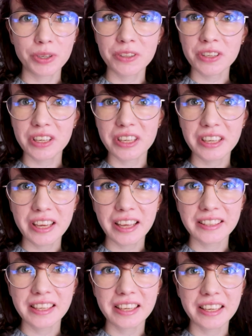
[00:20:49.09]
printing,
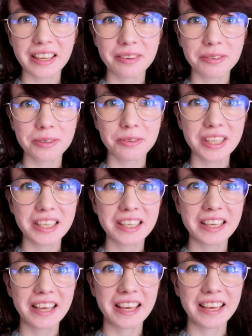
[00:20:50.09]
cutting everything